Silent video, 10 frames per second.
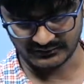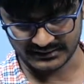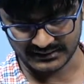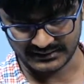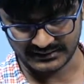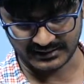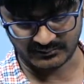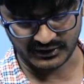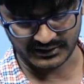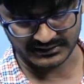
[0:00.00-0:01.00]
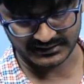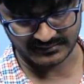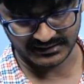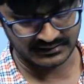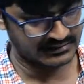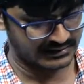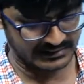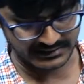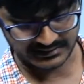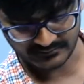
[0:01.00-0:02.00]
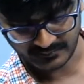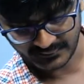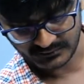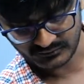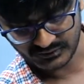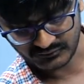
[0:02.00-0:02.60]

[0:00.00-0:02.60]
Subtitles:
with near point adjustment, again we know